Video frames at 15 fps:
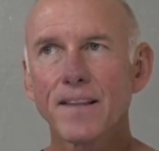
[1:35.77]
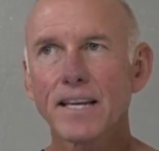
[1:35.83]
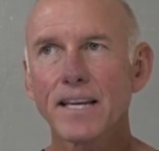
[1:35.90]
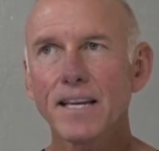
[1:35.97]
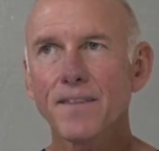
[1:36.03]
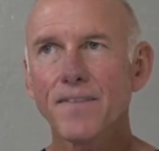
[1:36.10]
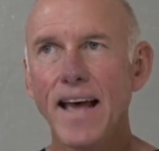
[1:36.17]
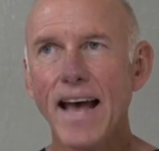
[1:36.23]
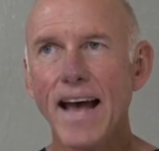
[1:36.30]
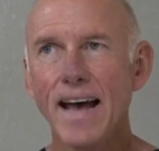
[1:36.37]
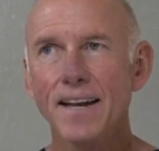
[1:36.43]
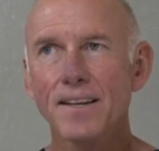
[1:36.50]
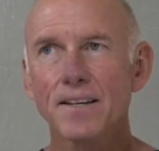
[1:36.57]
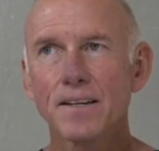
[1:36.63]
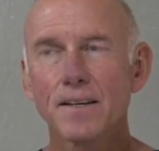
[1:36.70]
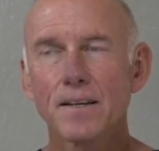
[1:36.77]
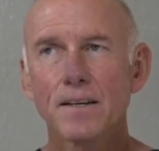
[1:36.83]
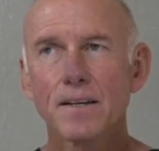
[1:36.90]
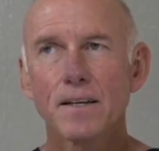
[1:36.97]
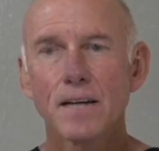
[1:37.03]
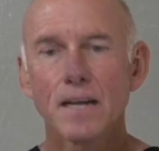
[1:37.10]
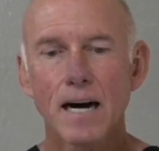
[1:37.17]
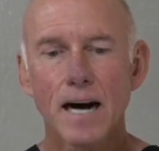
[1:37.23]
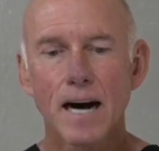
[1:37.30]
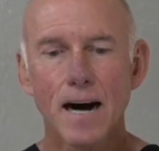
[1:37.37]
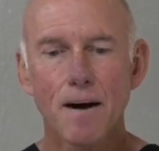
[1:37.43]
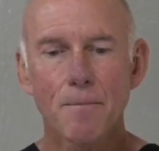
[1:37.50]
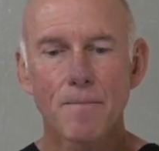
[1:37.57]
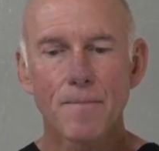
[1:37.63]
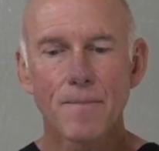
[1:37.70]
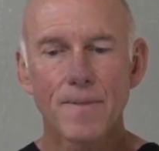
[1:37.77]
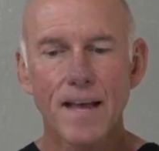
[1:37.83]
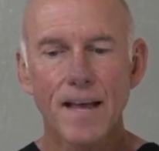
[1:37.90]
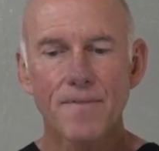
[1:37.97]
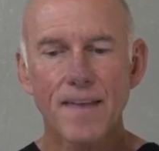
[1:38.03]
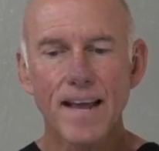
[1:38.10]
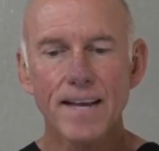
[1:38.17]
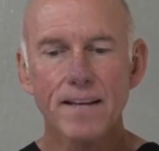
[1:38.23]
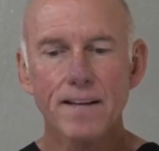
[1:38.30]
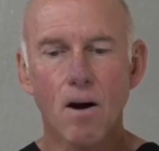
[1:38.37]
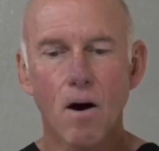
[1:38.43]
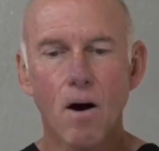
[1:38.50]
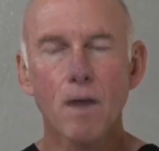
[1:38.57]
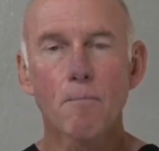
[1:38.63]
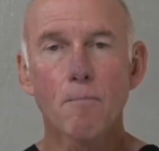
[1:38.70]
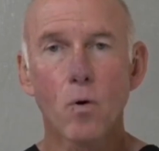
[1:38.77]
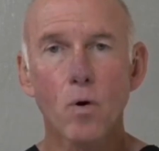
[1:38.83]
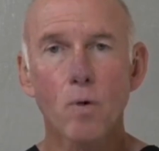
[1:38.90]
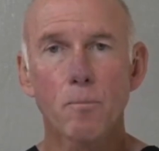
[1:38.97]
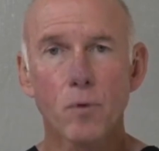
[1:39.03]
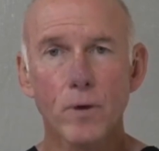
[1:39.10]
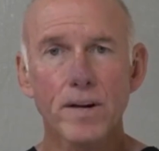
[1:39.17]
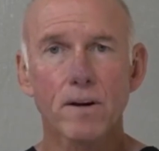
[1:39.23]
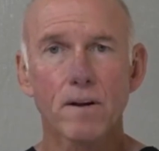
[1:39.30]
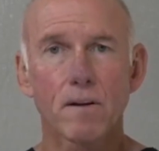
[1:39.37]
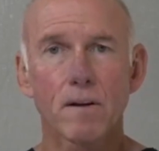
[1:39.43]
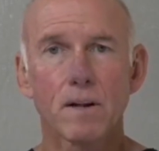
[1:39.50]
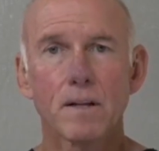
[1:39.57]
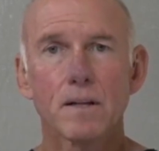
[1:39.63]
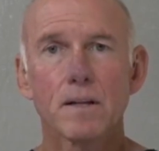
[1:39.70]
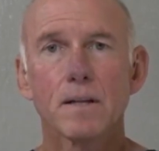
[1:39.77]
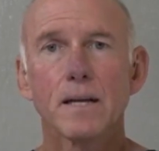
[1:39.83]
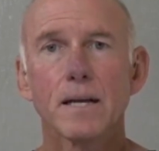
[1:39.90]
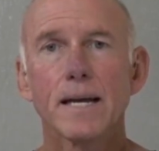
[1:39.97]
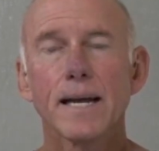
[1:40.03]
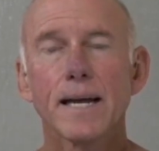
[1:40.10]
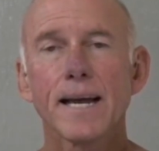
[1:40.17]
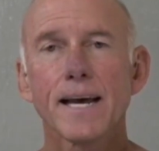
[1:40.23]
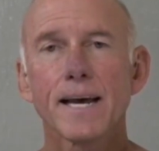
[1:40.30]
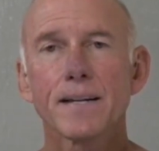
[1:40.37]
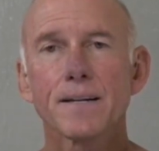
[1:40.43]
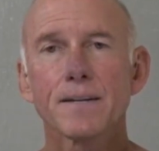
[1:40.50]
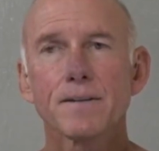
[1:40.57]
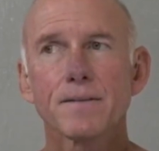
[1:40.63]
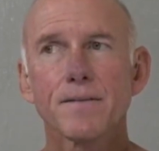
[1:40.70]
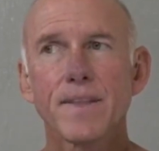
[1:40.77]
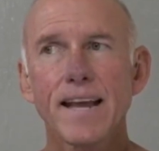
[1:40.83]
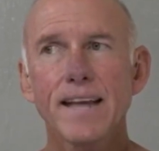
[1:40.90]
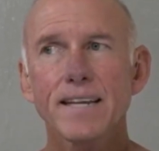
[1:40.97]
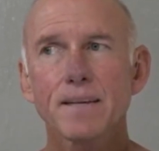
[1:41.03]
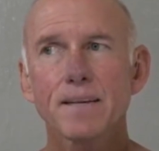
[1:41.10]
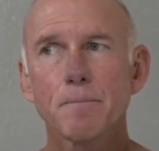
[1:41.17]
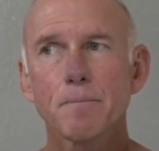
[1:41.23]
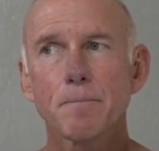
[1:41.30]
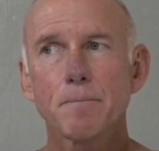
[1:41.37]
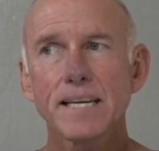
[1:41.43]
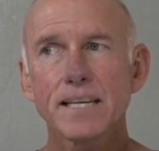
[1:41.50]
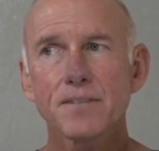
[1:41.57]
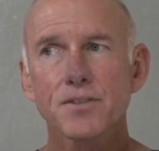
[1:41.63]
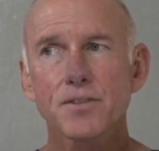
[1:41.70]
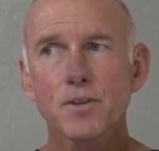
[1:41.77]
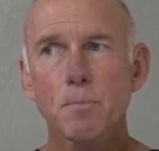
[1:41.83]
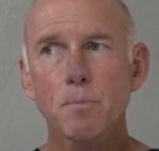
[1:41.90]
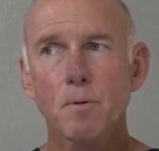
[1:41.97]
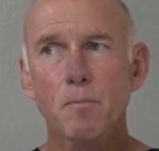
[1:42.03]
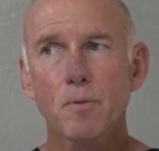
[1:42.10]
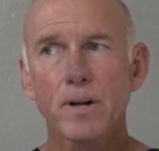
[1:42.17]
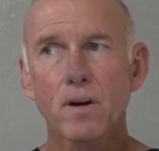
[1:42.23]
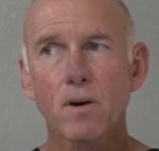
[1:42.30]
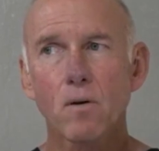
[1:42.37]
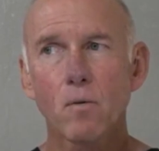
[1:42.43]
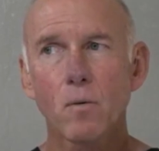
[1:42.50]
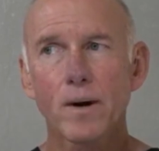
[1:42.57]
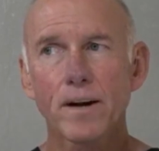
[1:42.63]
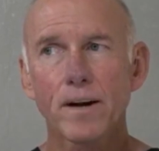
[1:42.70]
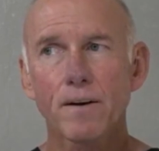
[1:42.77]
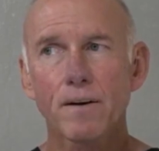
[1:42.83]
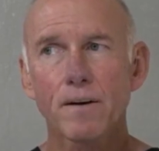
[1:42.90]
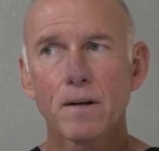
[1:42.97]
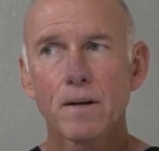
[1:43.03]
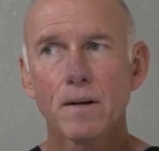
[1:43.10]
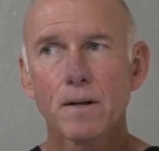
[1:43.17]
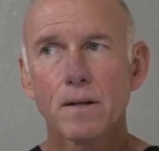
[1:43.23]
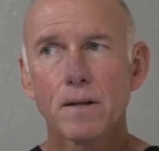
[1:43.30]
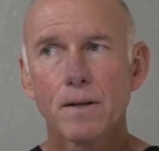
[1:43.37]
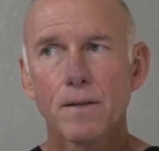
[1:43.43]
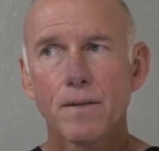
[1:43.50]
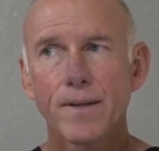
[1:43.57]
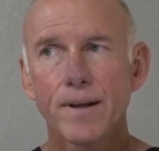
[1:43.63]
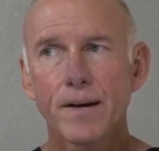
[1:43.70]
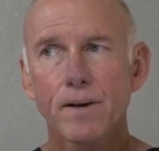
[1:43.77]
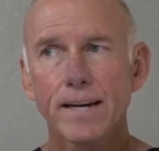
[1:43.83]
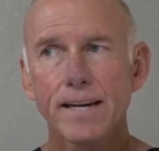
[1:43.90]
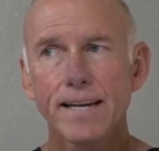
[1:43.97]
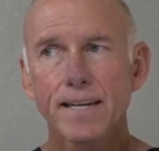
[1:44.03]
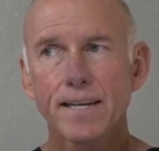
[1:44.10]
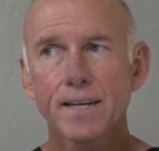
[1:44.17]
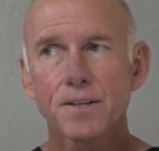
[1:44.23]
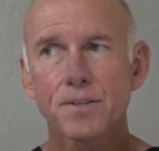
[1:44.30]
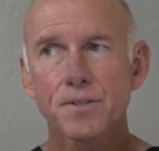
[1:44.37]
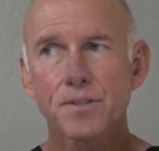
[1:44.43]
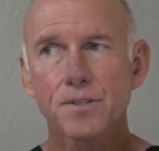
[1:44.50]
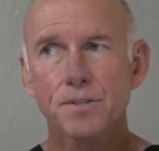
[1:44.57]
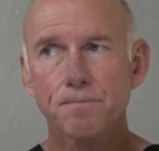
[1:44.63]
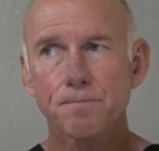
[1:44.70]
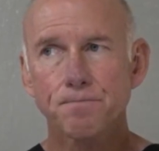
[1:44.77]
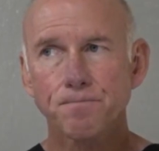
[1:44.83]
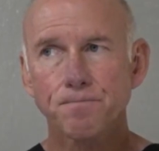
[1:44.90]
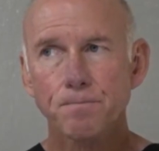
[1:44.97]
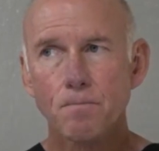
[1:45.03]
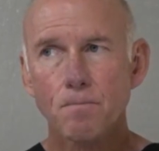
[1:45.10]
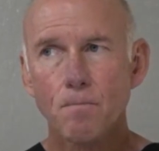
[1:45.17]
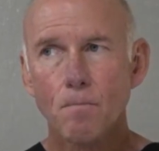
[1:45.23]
in that, they are more brittle, and they can be super brittle where there is